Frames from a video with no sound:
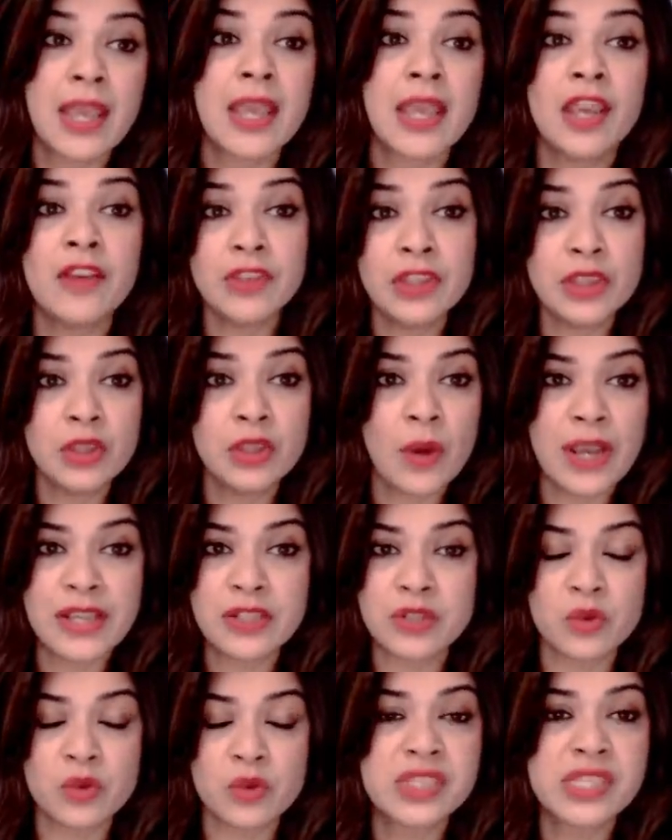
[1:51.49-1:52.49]
Even though I
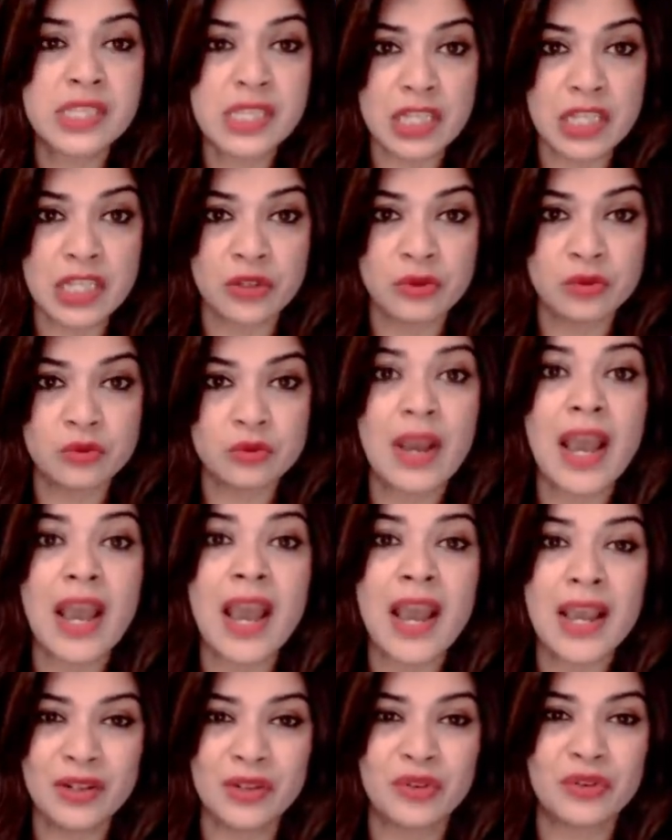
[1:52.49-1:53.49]
don't see you,
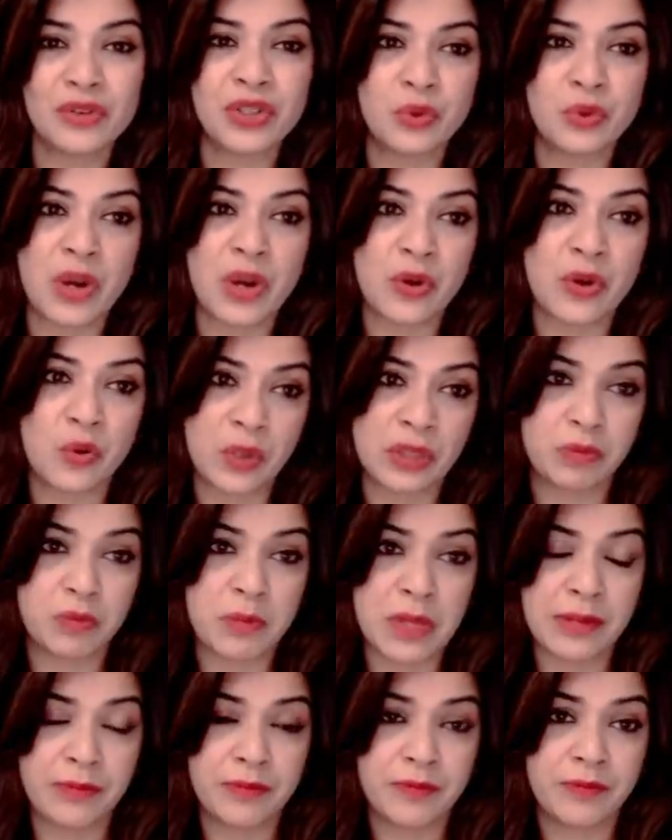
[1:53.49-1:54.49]
I know you are with
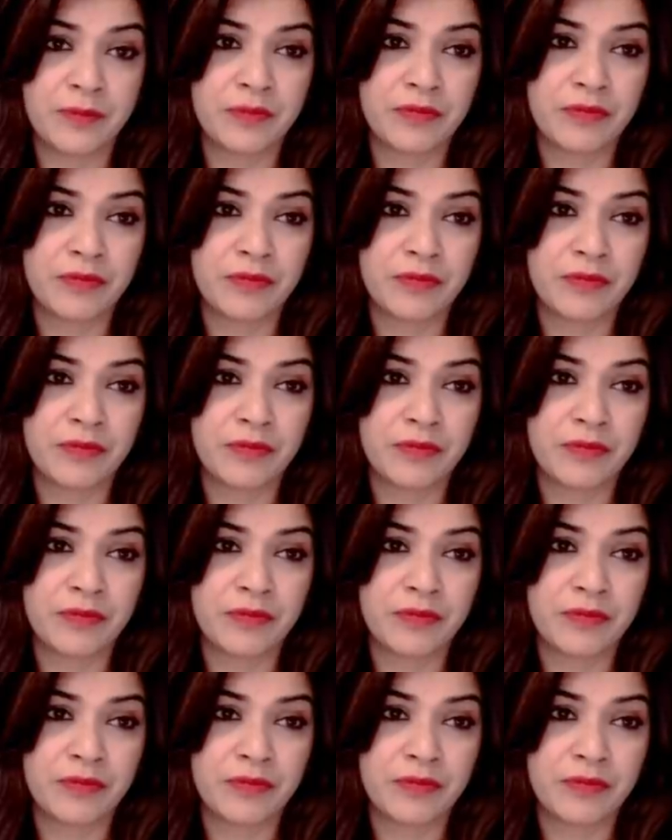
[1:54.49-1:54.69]
me.